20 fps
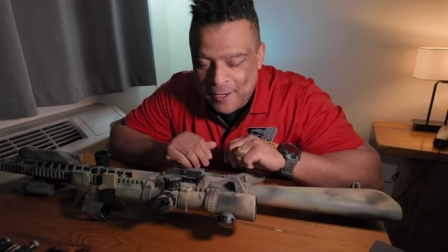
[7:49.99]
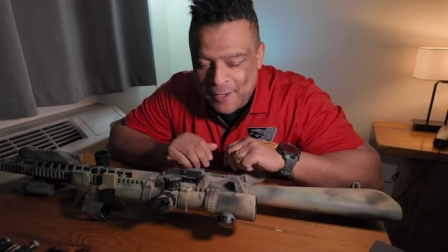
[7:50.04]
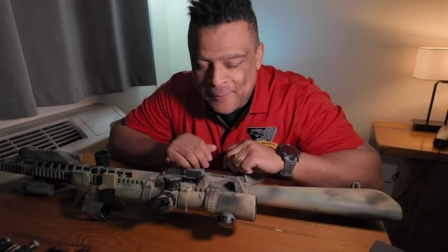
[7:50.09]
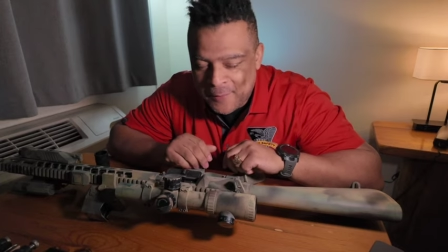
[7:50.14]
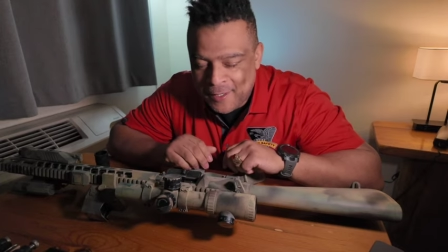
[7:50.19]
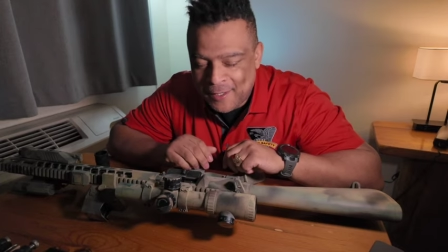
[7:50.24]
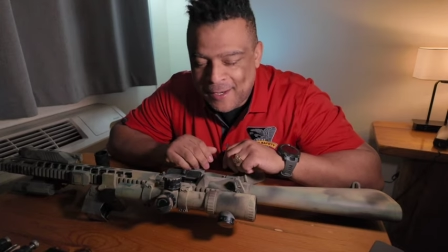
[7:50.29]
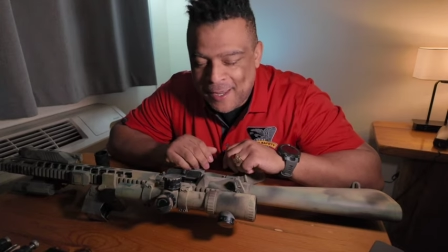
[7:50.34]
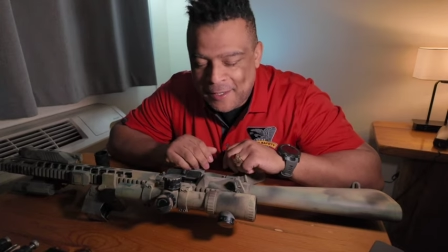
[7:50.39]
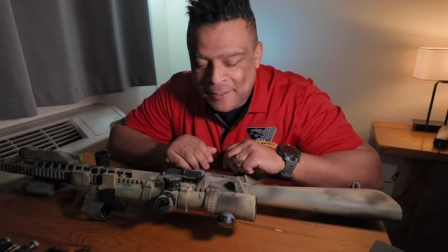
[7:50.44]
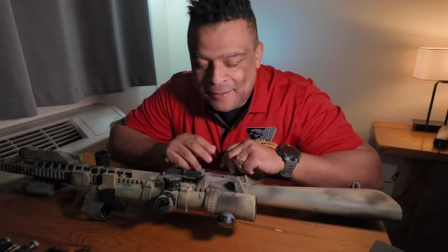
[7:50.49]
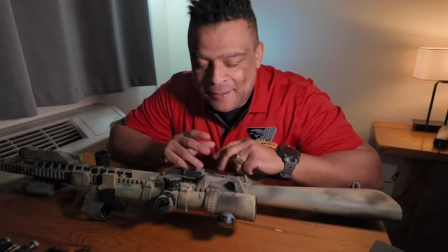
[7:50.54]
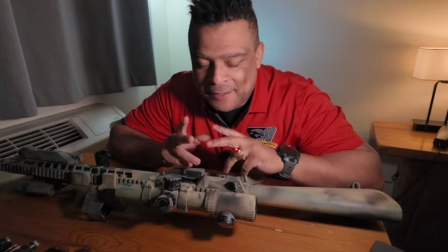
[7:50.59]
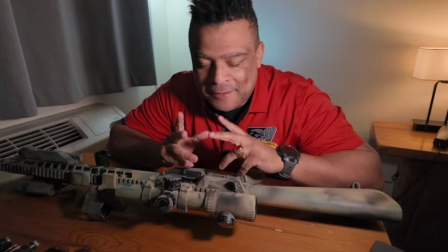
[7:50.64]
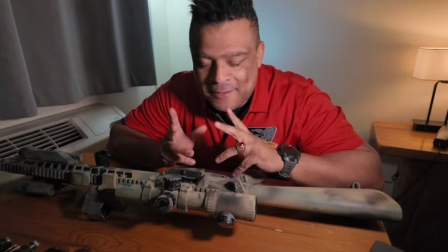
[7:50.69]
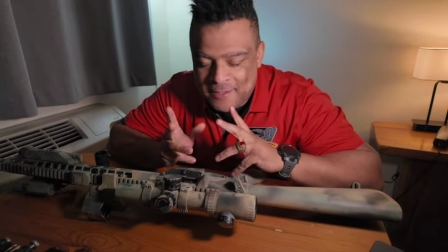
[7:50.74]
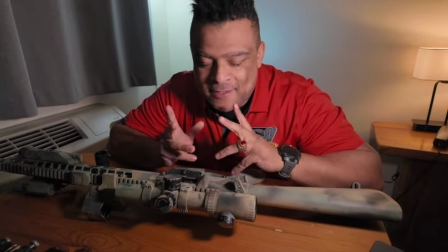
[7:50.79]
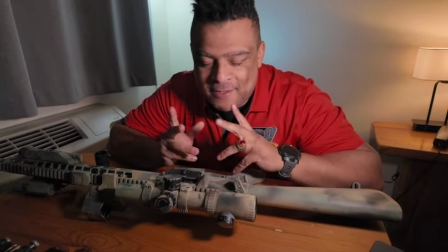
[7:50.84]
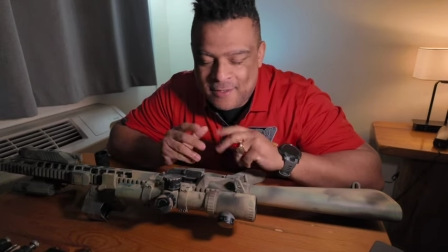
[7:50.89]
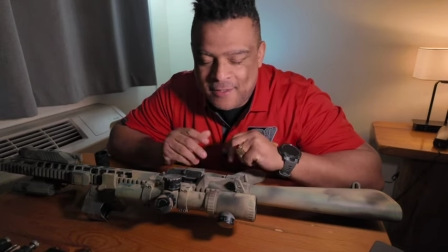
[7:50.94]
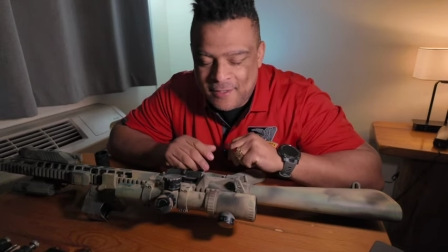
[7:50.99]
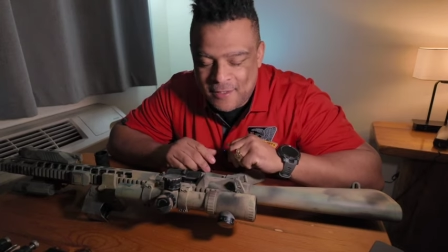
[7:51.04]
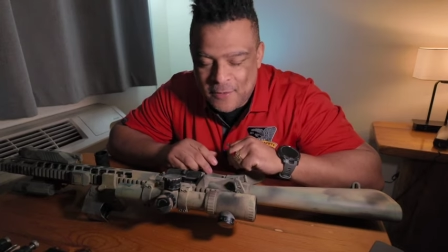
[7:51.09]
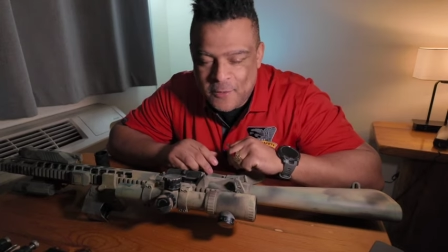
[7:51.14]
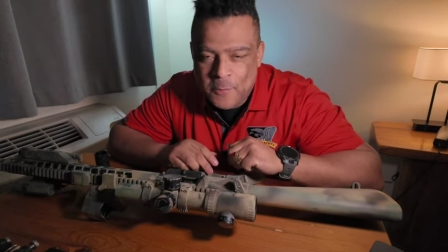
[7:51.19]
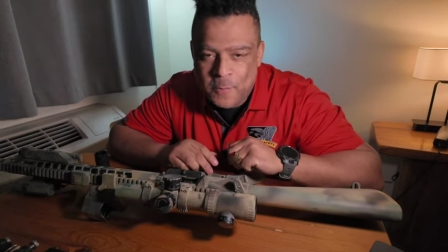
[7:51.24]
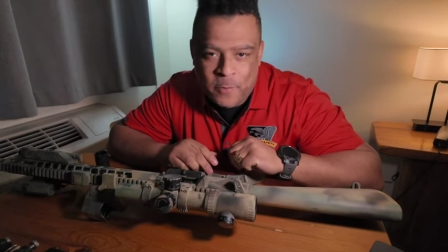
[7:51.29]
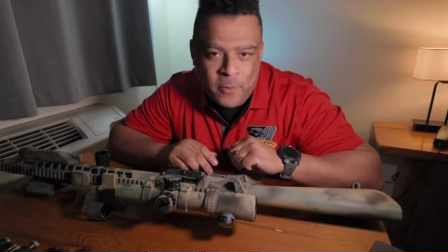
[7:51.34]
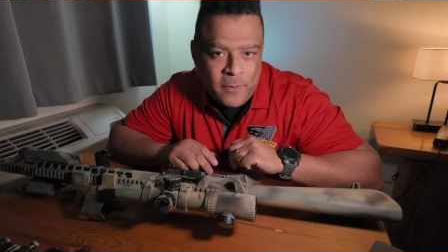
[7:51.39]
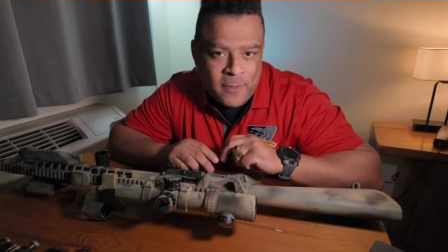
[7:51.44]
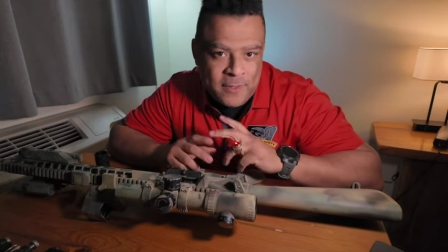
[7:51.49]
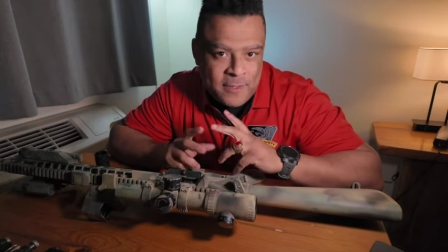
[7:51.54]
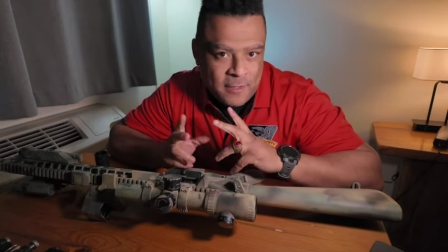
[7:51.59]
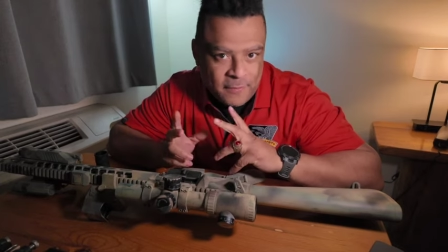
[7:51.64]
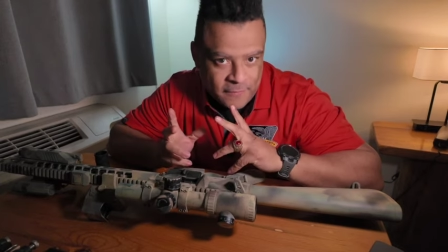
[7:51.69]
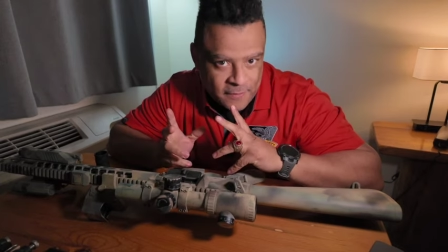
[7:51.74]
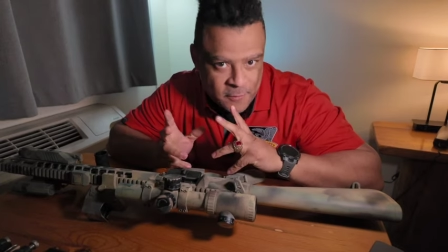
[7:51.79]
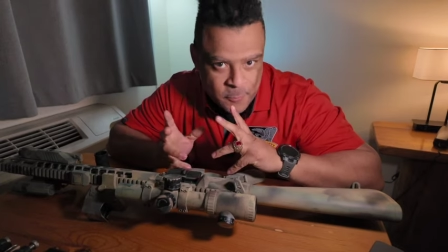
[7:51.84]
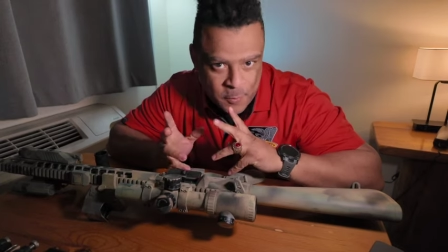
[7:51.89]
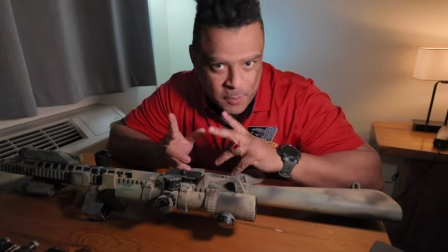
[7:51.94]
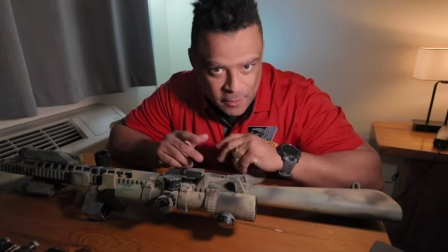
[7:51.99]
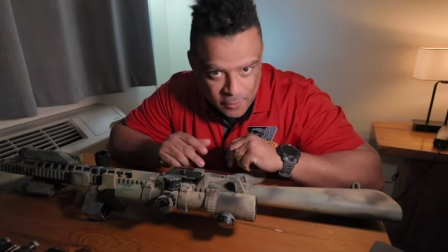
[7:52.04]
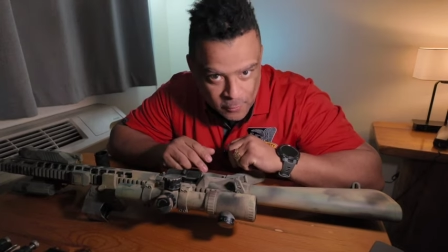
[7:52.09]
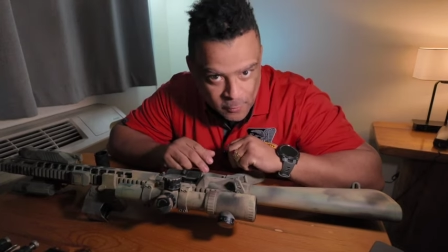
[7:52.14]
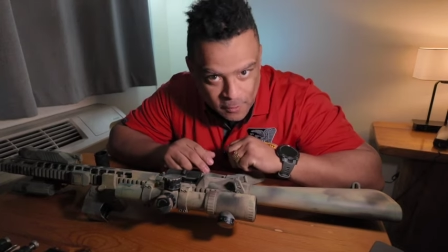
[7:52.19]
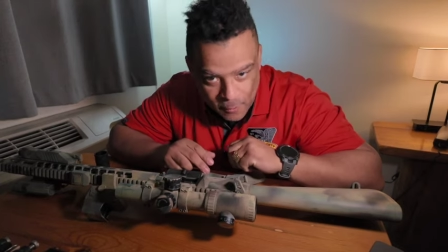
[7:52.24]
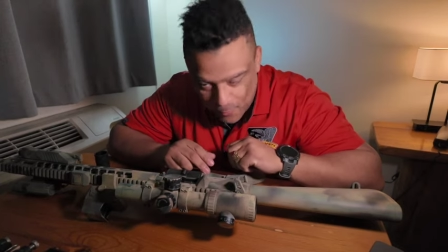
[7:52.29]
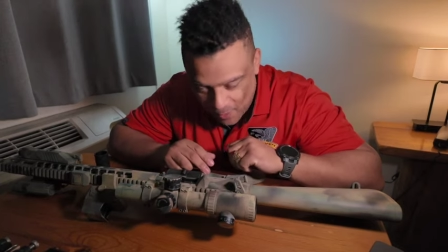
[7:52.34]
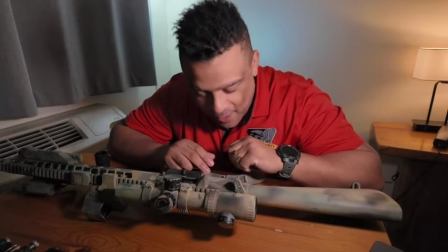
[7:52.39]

I mean, it's pretty self-explanatory